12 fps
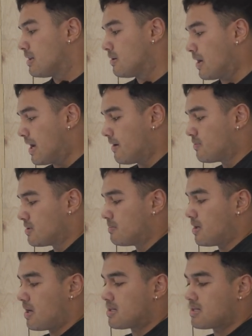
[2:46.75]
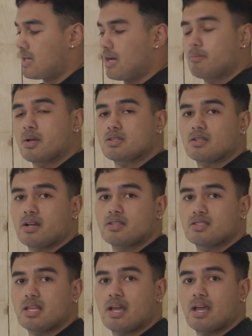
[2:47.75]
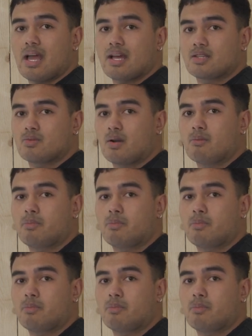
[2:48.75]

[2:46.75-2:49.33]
you have some nice elbow sliders there as well.